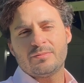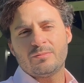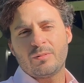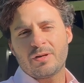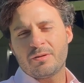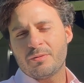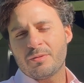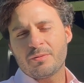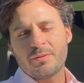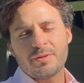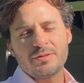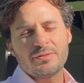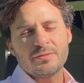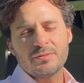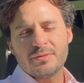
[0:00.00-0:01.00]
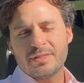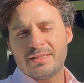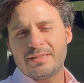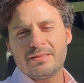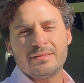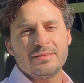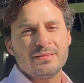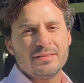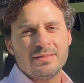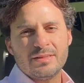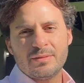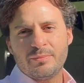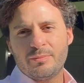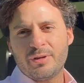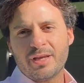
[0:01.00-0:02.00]
whatever we're doing,
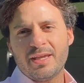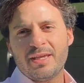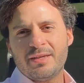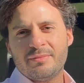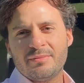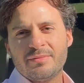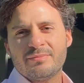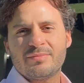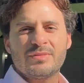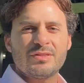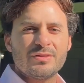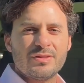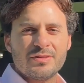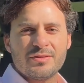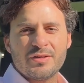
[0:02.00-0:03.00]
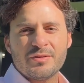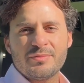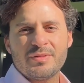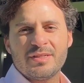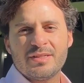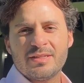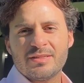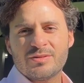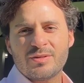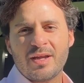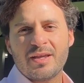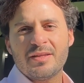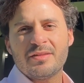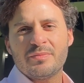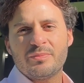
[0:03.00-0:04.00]
bringing him to the Derby and
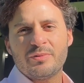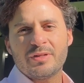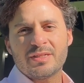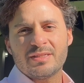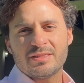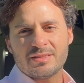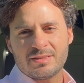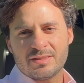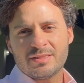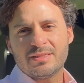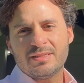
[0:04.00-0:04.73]
trying the Preakness,